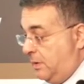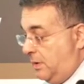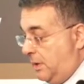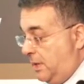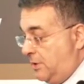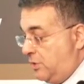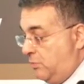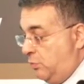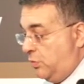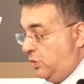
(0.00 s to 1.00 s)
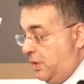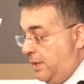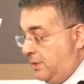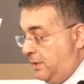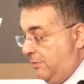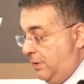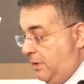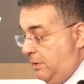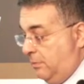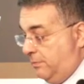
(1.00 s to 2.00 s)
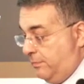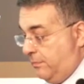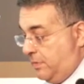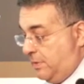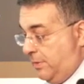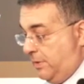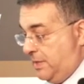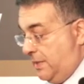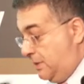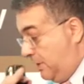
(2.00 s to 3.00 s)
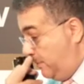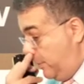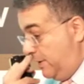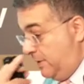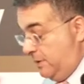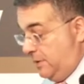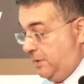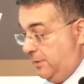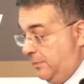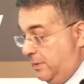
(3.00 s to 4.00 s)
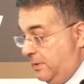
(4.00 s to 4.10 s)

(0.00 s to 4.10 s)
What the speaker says: Again, some more slides giving you some of the data and the detail.